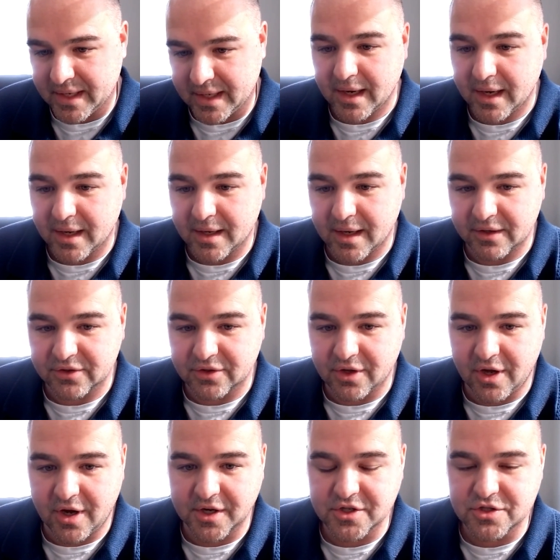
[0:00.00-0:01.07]
And as
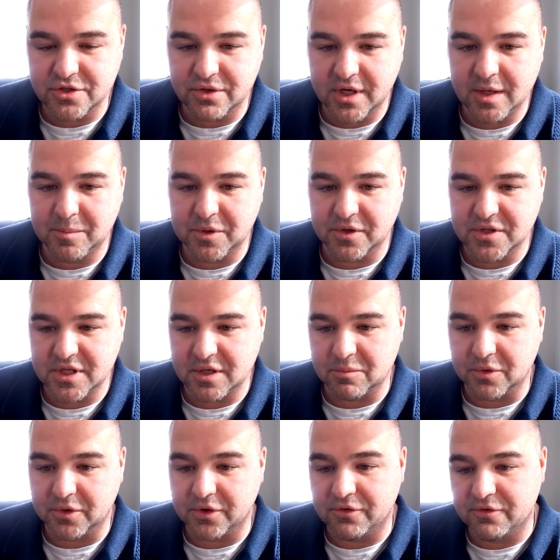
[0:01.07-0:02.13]
long as you keep your team
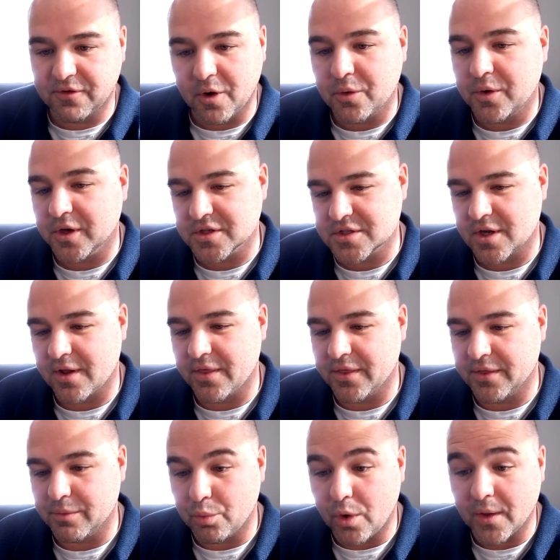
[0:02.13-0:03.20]
really focused
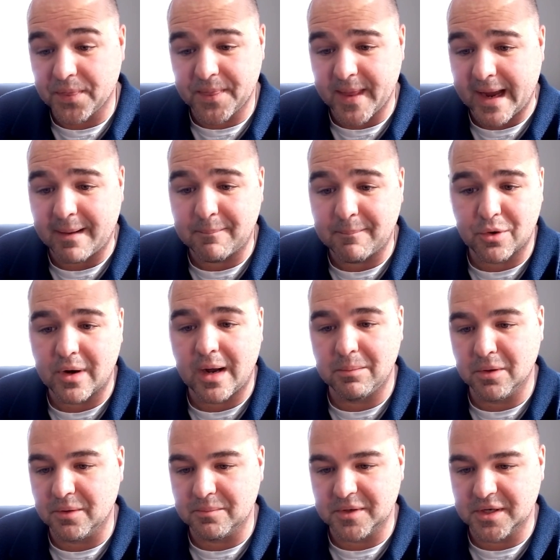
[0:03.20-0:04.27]
on what that
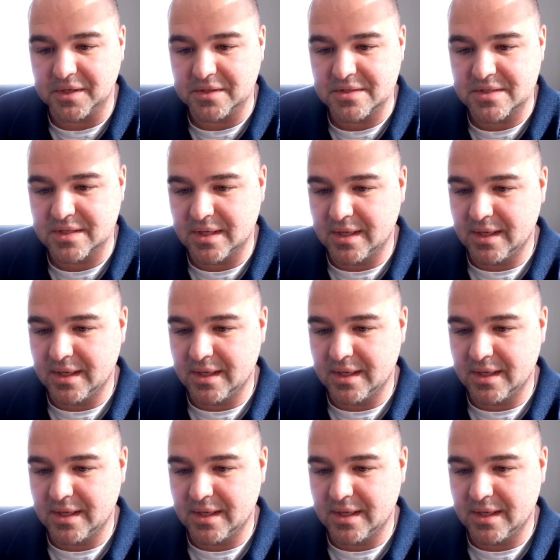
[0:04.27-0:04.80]
problem is,